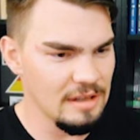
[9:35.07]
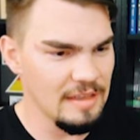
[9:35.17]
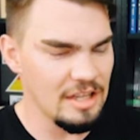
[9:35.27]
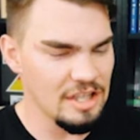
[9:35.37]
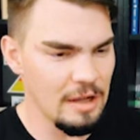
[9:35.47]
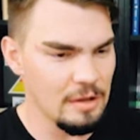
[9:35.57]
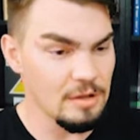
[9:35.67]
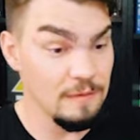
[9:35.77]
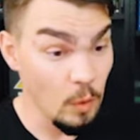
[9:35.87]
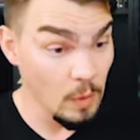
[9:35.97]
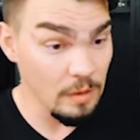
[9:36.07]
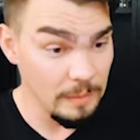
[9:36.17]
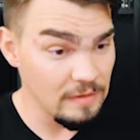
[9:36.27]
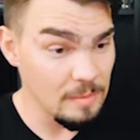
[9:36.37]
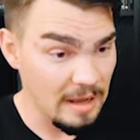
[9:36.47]
in that challenge for the
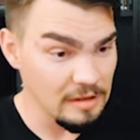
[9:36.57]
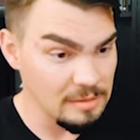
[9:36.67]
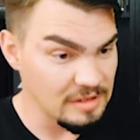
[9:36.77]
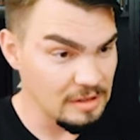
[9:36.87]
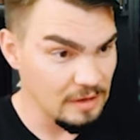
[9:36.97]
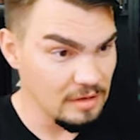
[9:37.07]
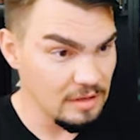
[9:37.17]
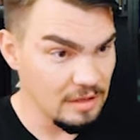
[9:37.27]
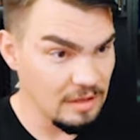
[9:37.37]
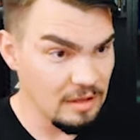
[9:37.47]
River Mile specifically?